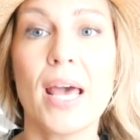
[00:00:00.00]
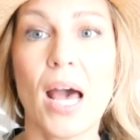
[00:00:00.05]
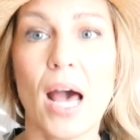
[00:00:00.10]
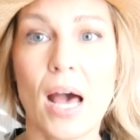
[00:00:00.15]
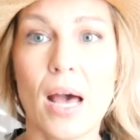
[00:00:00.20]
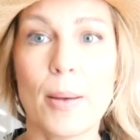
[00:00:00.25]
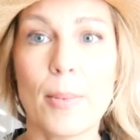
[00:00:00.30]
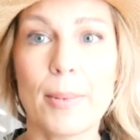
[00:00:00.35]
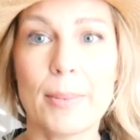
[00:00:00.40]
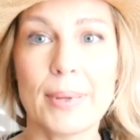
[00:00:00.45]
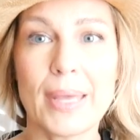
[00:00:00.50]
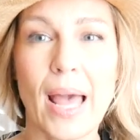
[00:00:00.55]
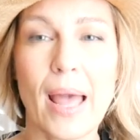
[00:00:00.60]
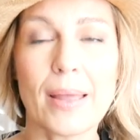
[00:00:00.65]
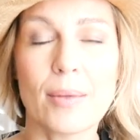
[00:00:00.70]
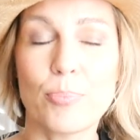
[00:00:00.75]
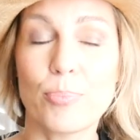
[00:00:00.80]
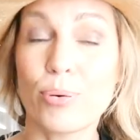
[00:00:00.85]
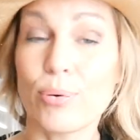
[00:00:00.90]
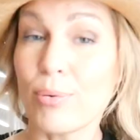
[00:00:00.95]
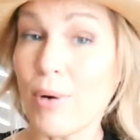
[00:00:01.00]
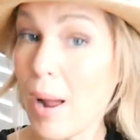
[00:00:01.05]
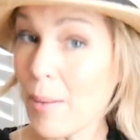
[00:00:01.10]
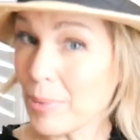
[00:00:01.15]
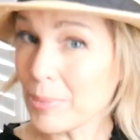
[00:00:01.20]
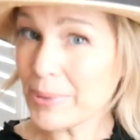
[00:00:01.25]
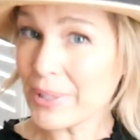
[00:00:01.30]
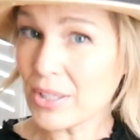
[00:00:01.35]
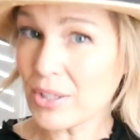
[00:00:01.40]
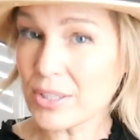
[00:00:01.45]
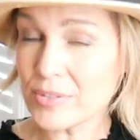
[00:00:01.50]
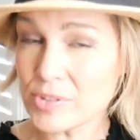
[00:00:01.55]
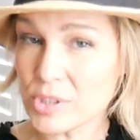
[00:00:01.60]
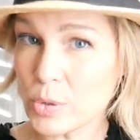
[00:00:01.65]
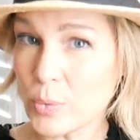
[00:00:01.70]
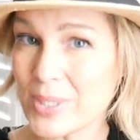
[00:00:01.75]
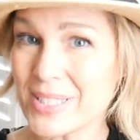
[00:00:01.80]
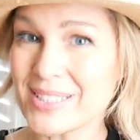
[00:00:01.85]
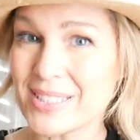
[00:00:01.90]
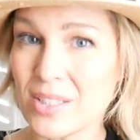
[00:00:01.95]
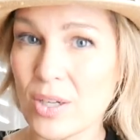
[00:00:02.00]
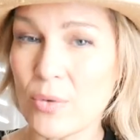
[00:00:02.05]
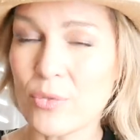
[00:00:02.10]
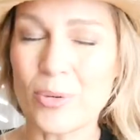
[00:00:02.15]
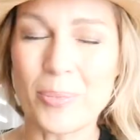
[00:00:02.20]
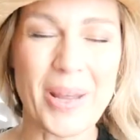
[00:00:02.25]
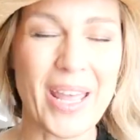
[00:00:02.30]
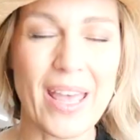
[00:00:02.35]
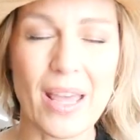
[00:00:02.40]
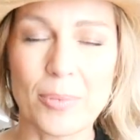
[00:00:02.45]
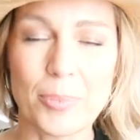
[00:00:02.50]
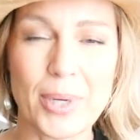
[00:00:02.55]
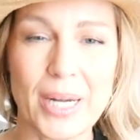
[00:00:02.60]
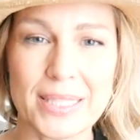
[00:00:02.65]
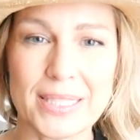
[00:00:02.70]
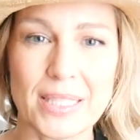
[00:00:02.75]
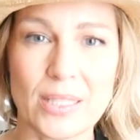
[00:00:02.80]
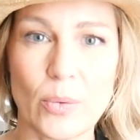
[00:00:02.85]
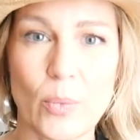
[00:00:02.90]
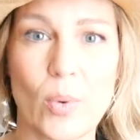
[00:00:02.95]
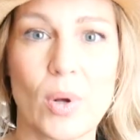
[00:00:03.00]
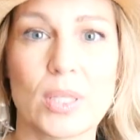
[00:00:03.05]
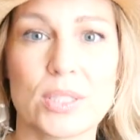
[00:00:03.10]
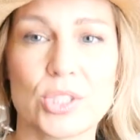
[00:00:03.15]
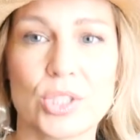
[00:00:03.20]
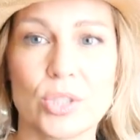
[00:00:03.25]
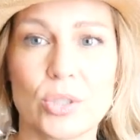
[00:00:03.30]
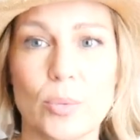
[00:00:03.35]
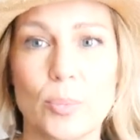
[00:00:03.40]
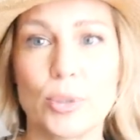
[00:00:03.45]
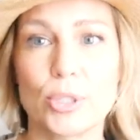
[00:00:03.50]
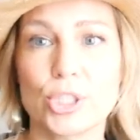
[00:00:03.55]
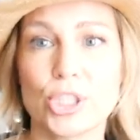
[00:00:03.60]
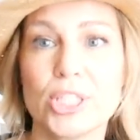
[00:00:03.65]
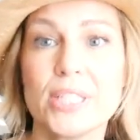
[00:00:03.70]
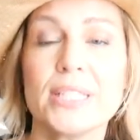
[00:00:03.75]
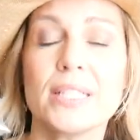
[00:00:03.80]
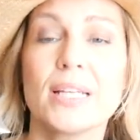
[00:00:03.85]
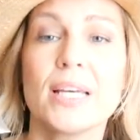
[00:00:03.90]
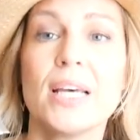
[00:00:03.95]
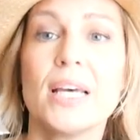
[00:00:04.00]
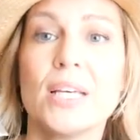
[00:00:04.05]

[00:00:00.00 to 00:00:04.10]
Um, I probably could have squeezed it over my head, but I didn't want to push it.